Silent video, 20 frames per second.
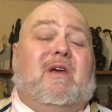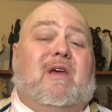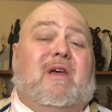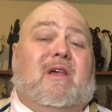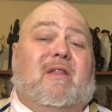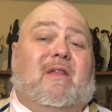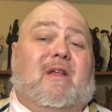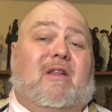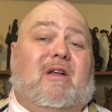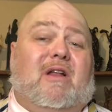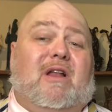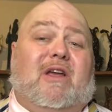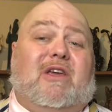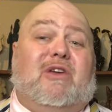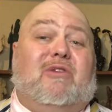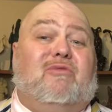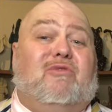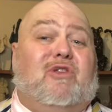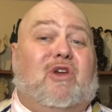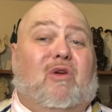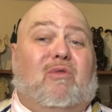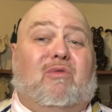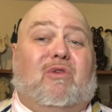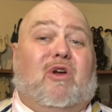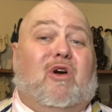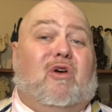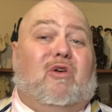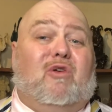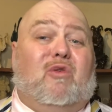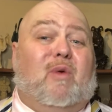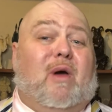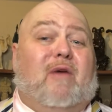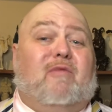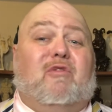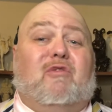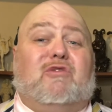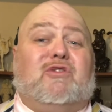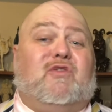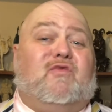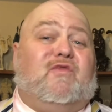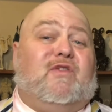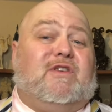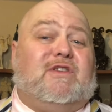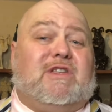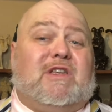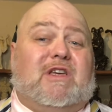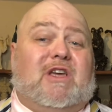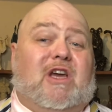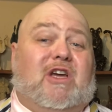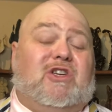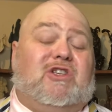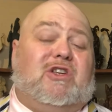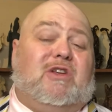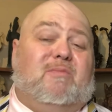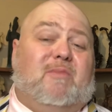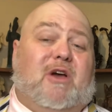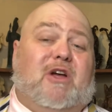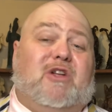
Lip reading: They look like you have no sophistication about you